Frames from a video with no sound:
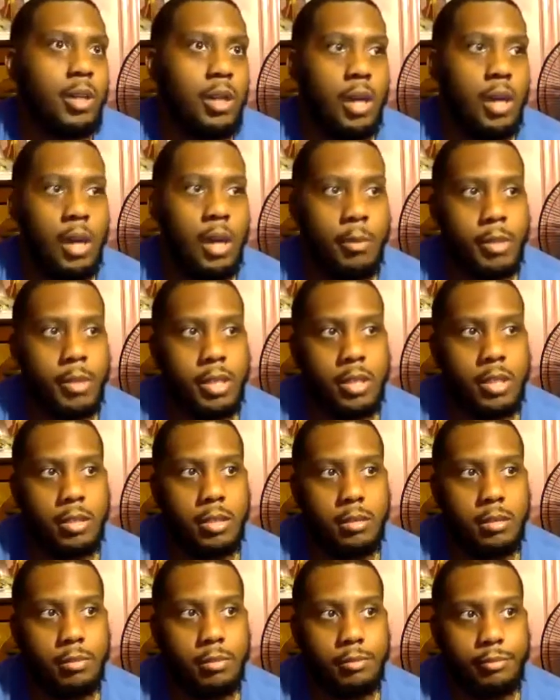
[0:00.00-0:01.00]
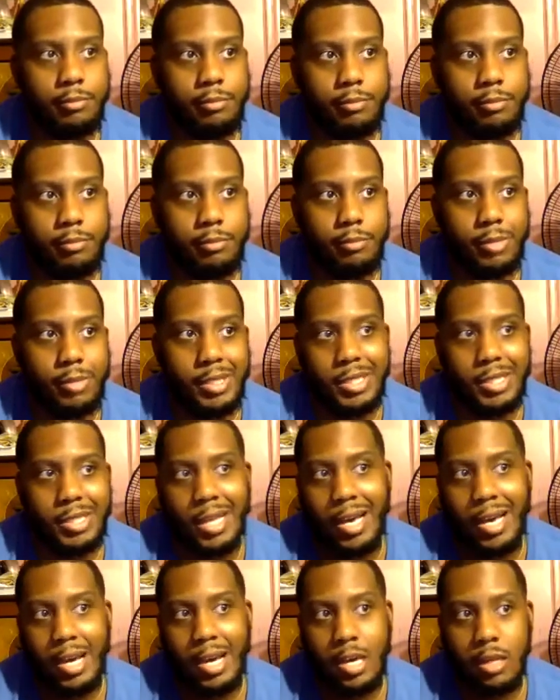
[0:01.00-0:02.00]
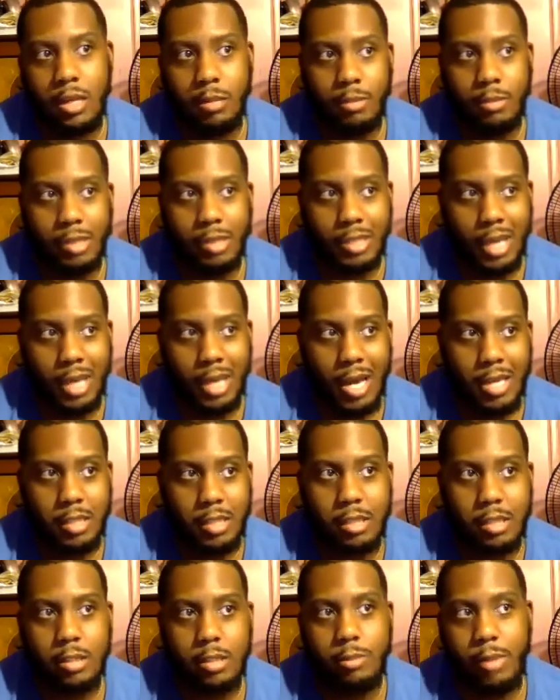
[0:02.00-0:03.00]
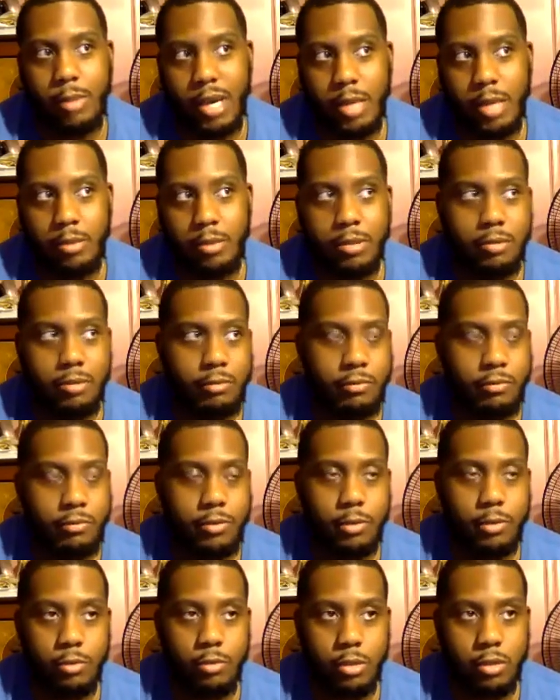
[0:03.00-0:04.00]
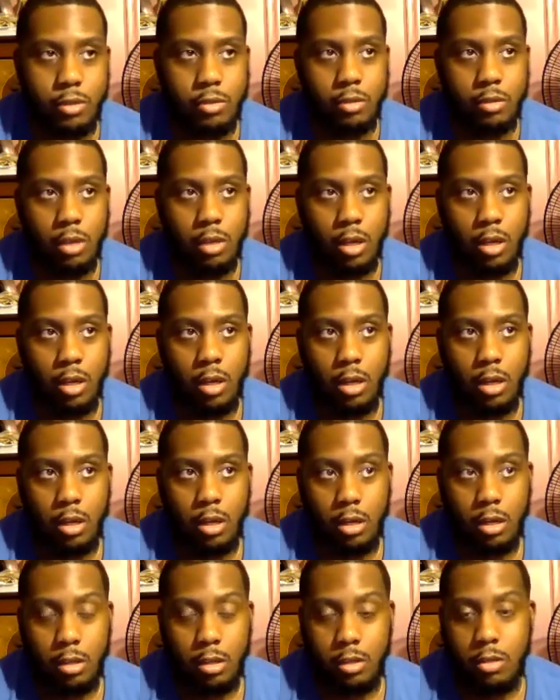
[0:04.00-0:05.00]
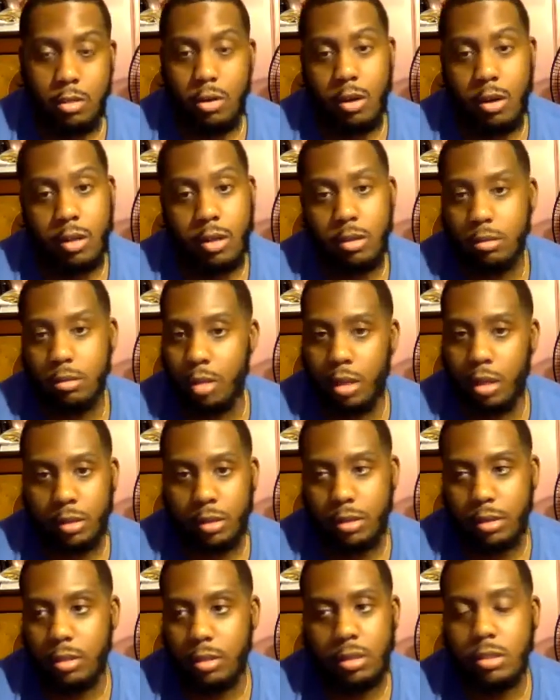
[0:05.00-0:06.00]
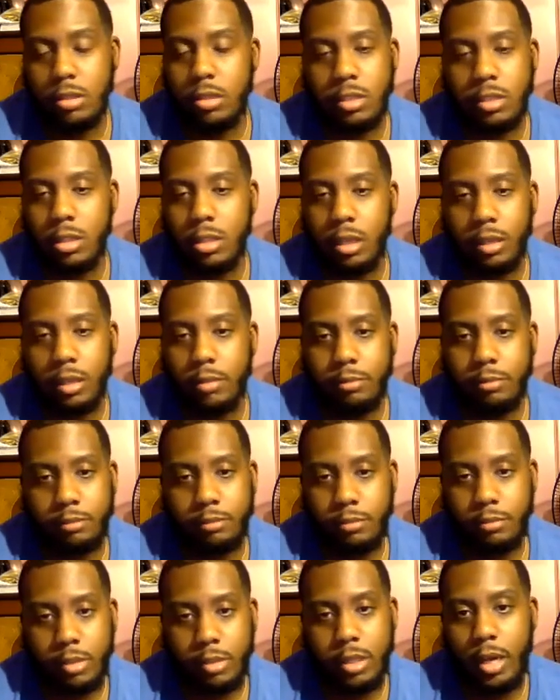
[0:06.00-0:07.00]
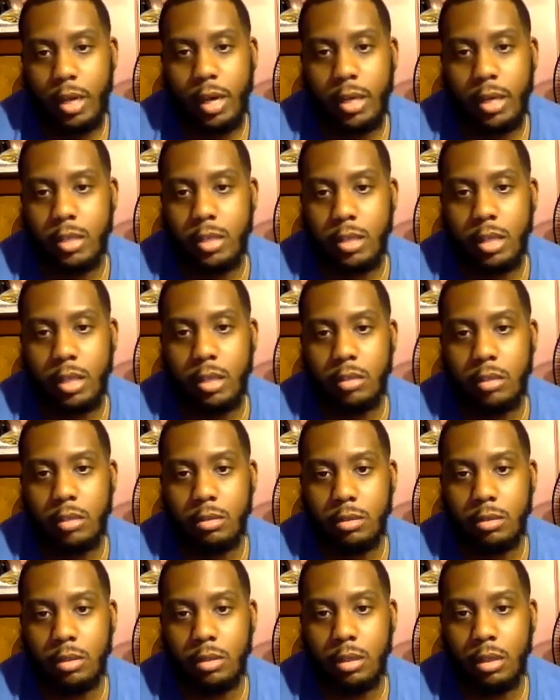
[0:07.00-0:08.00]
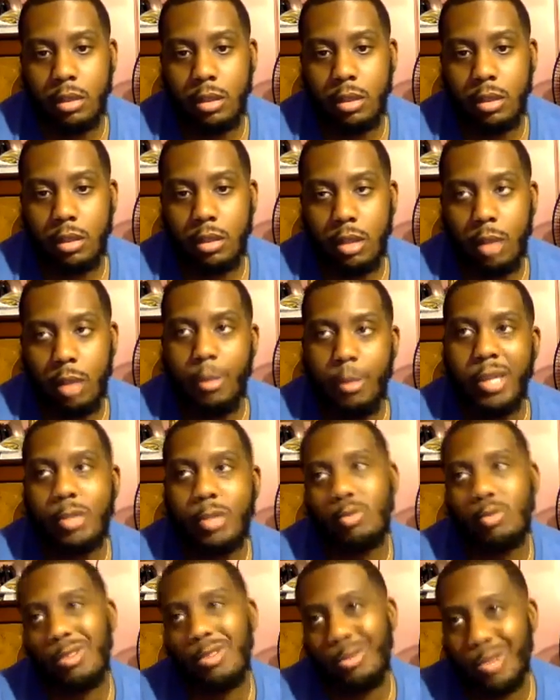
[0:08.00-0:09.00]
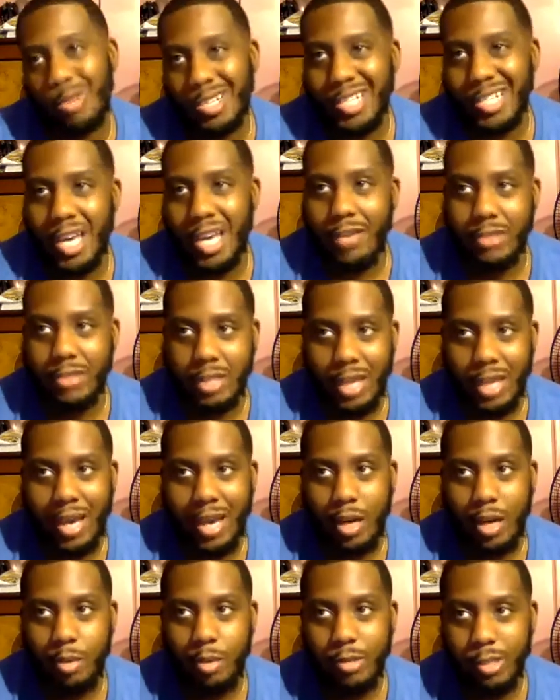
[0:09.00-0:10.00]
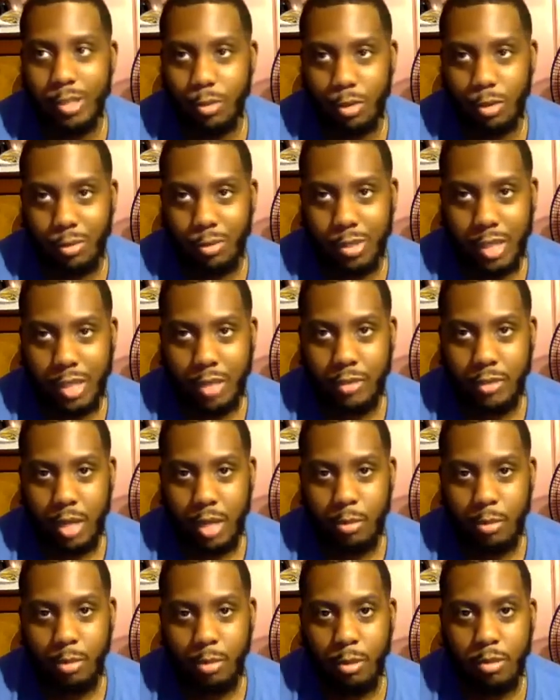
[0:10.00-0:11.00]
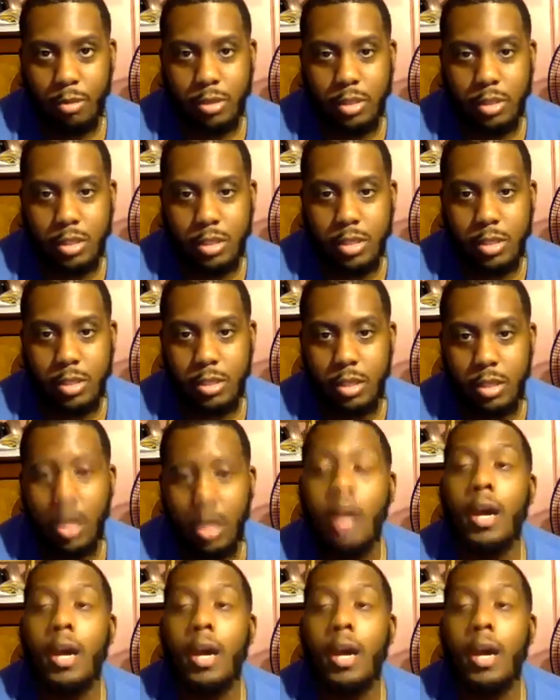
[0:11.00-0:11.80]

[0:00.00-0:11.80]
I mean, besides Lil Baby, Future, and Drake, like Thug just like he the hottest out. I mean, 21 Savage now, but 21 Savage gotta be more consistent.